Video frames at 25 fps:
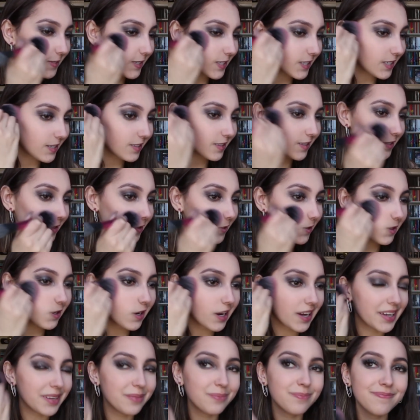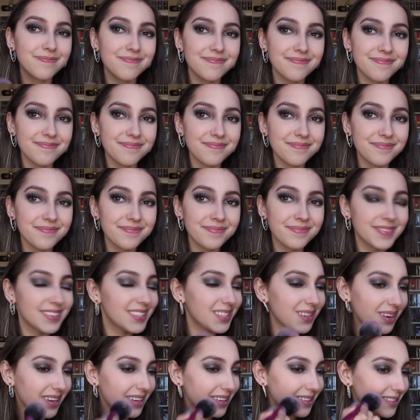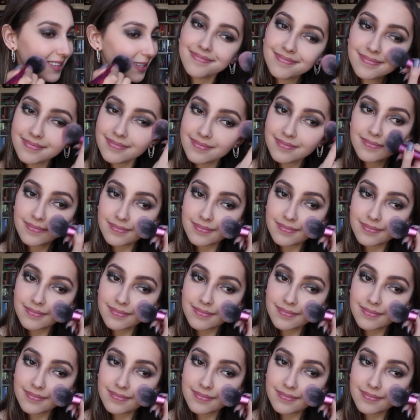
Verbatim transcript: and I think they're great. So I'll use them.